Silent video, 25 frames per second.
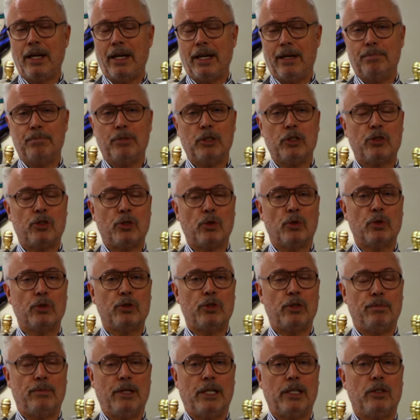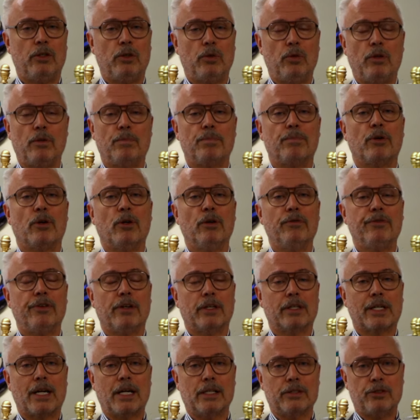and be sure to make you the
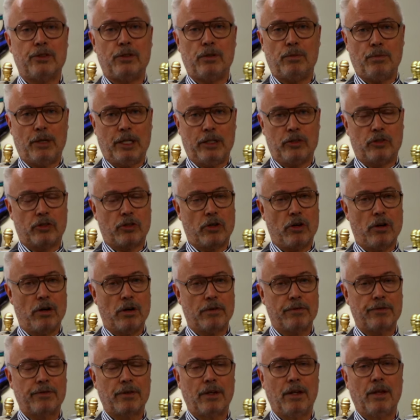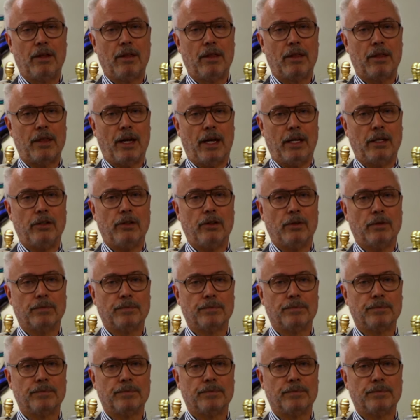perfect custom-made scarf. Thank you.